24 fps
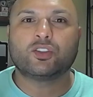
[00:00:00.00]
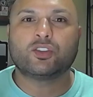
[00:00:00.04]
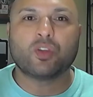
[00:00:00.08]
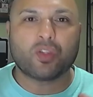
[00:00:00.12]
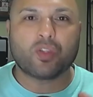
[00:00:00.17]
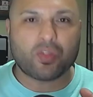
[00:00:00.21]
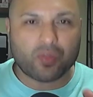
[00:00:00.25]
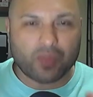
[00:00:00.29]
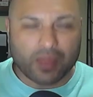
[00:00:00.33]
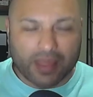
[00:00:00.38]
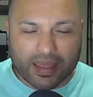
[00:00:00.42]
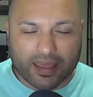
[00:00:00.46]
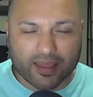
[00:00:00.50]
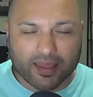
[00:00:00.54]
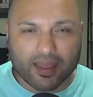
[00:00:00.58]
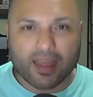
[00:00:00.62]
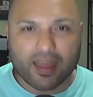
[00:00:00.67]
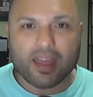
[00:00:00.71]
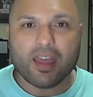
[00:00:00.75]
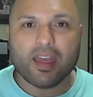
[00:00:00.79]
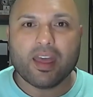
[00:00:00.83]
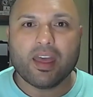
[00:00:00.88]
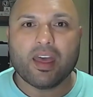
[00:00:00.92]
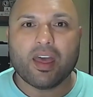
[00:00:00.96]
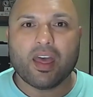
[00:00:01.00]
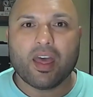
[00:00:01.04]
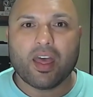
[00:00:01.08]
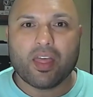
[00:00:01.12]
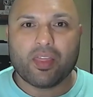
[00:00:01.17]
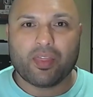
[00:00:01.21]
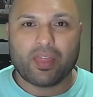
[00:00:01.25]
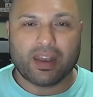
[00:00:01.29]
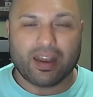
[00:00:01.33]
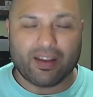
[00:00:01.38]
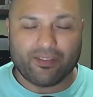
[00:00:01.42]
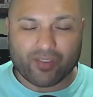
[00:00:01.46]
to think
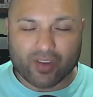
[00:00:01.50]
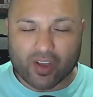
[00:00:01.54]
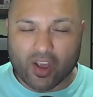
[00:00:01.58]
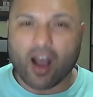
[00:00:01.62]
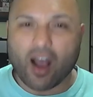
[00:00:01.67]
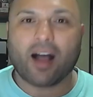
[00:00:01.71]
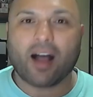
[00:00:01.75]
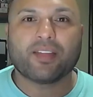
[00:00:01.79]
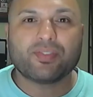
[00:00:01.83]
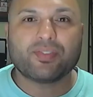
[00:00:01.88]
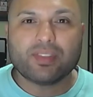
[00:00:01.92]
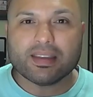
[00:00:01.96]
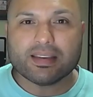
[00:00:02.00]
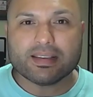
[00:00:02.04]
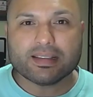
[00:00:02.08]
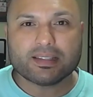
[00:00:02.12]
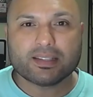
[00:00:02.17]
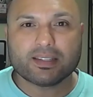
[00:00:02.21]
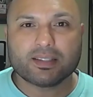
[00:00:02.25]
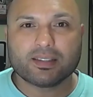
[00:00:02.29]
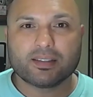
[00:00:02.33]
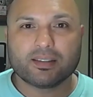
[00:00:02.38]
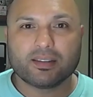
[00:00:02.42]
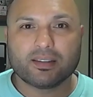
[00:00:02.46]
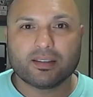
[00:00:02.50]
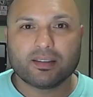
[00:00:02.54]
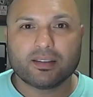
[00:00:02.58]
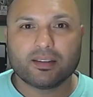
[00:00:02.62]
that I've got this